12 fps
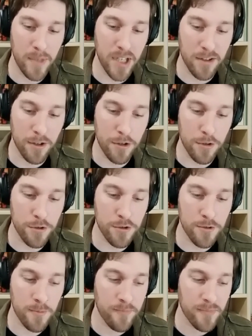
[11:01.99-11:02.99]

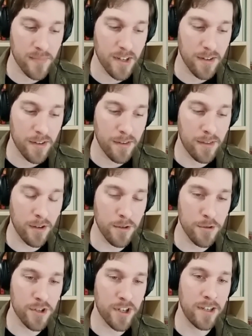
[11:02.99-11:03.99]
because
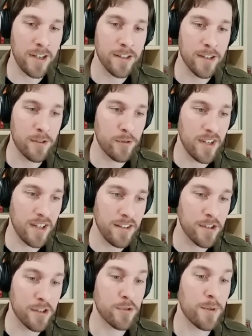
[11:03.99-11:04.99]
those are
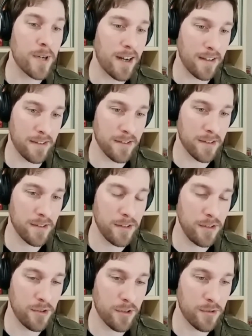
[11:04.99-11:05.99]
intertwined.
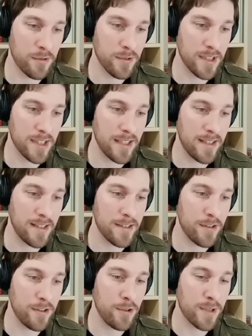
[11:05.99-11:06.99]
You know,
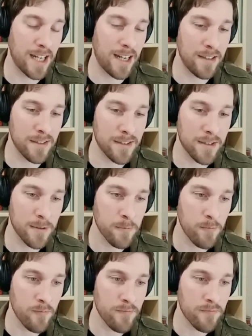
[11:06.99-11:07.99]
you can't
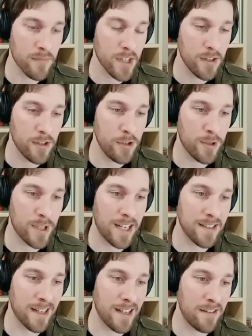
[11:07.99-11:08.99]

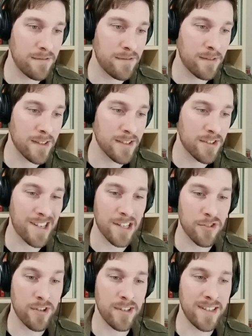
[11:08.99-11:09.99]
have
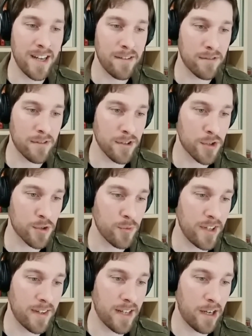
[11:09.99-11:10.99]
such endeavors
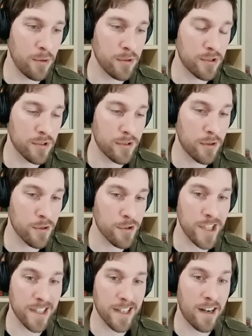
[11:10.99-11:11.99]
without
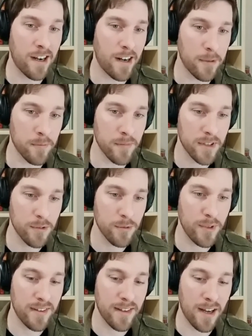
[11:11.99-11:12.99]
causing harm,
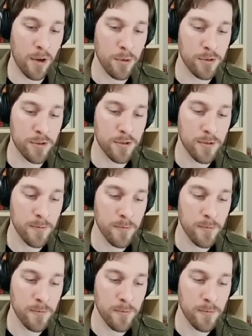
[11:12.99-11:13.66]
without